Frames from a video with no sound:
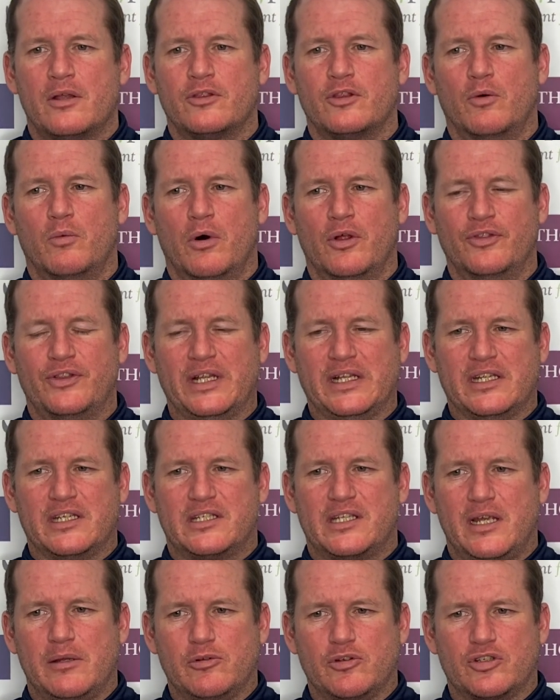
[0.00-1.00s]
The one thing
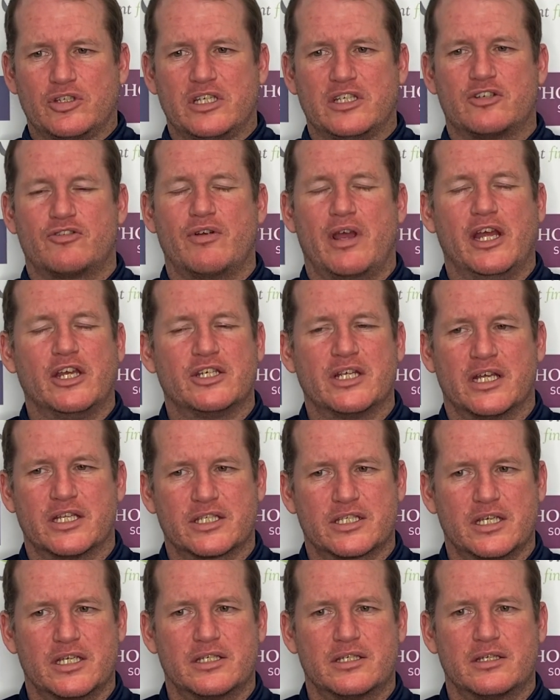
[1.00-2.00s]
this team does is create
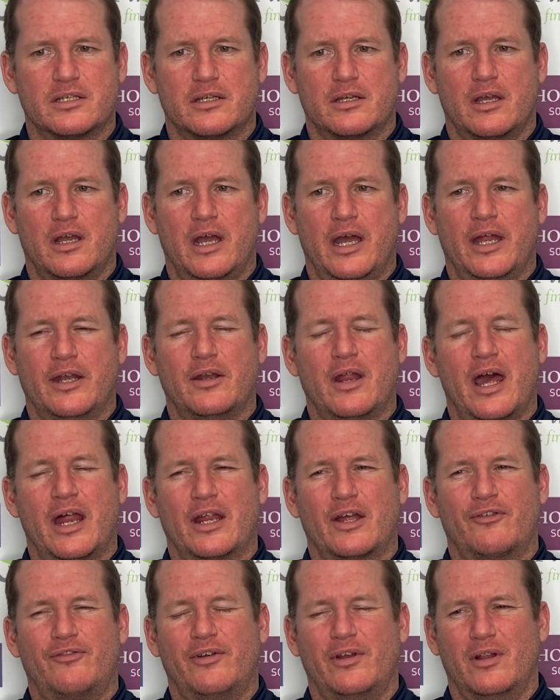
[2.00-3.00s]
chances. And
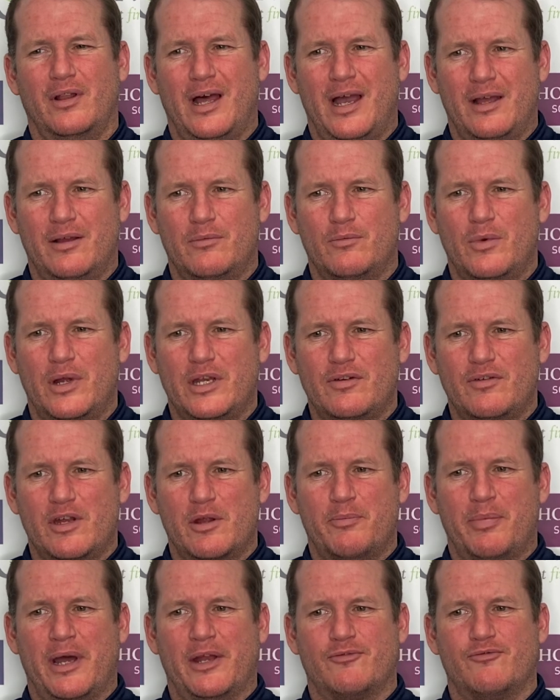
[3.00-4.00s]
I feel like when you're in
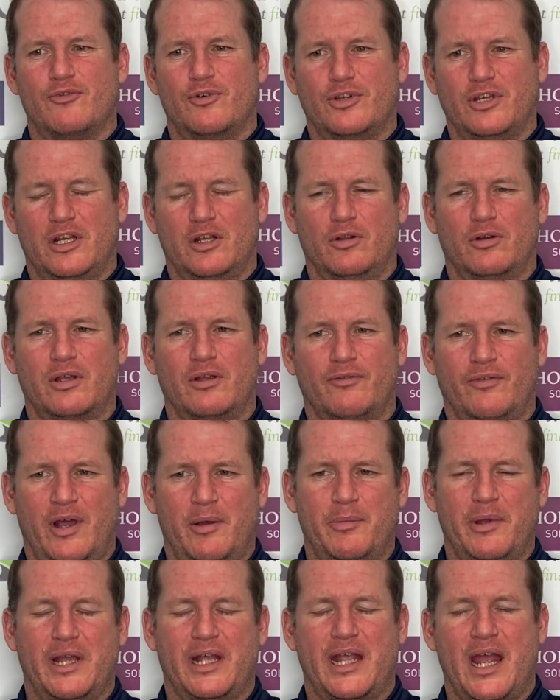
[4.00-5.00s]
a bad run, you're looking for
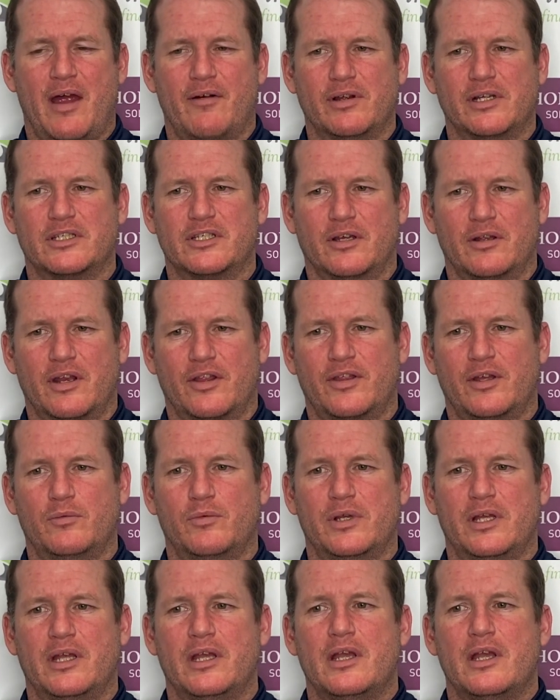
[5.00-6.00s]
that bit of character. And I think
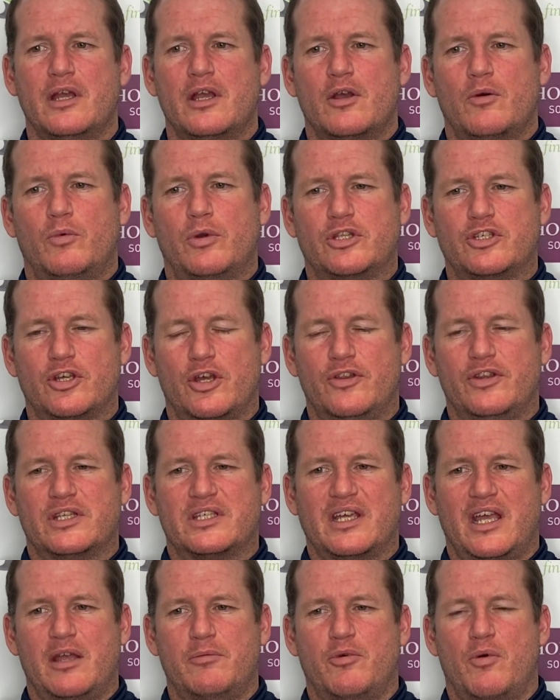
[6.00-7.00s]
we turned the
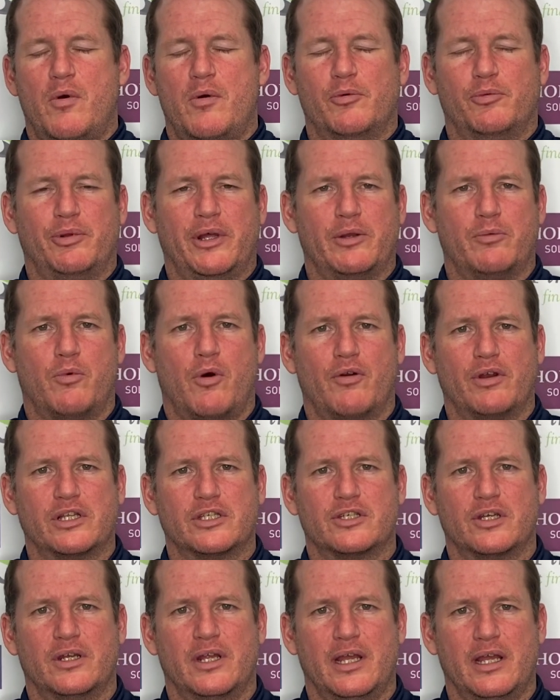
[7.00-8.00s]
table when we played
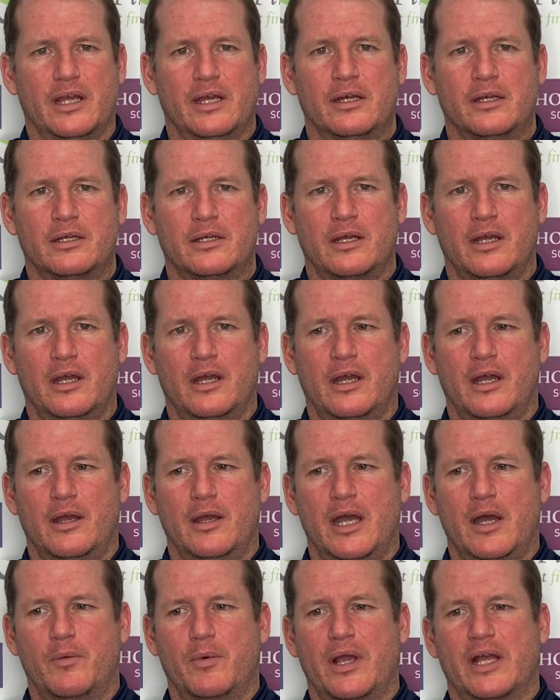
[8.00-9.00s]
Warrington here,
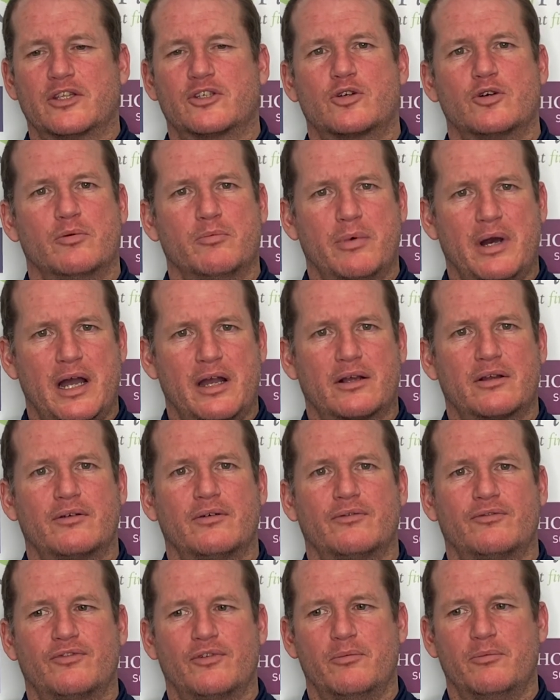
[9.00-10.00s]
and we had to come back
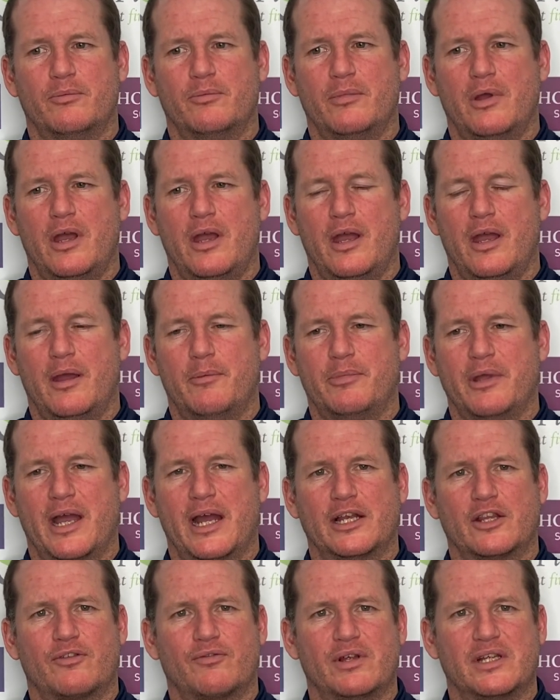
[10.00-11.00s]
from
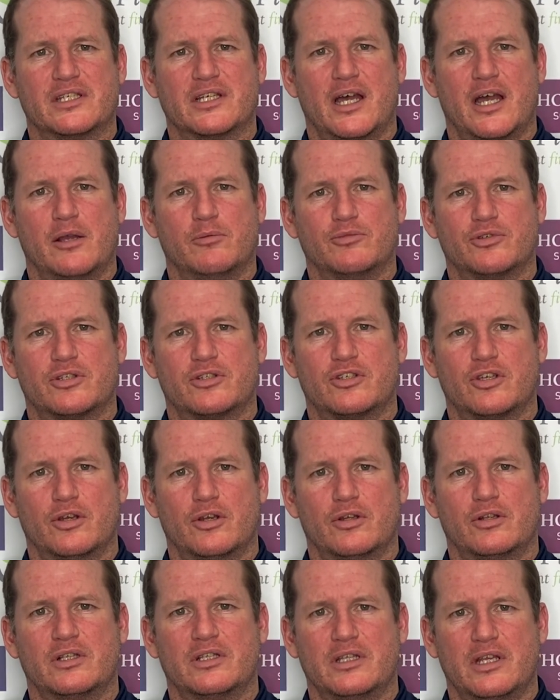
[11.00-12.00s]
behind three times
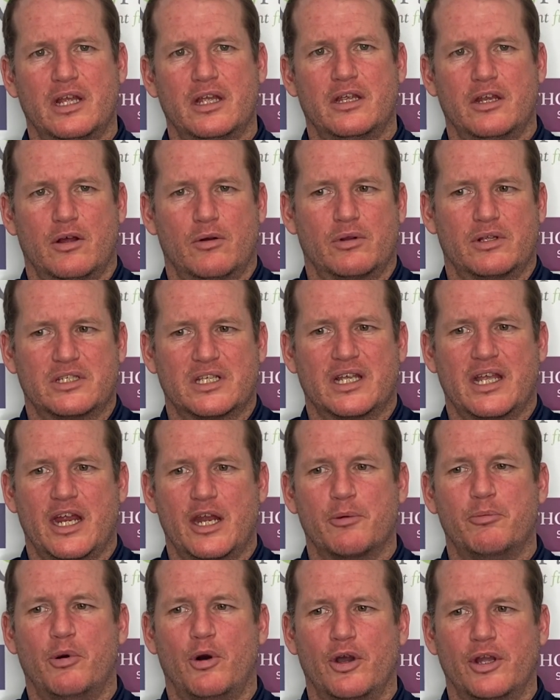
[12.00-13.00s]
to, you know, to
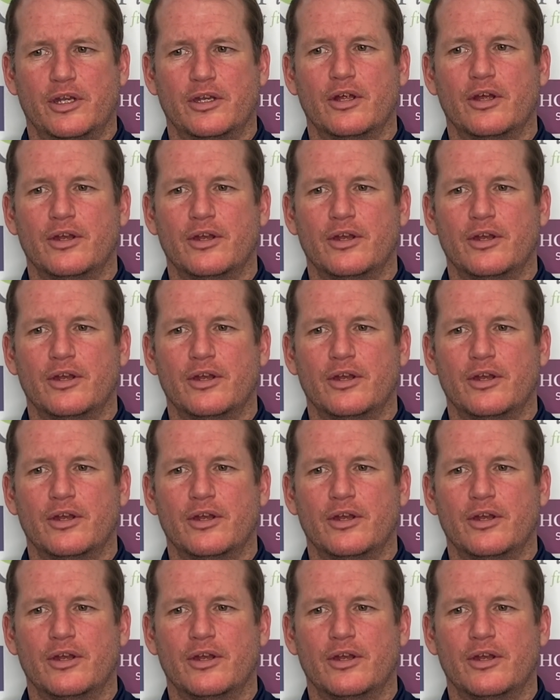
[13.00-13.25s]
get a point.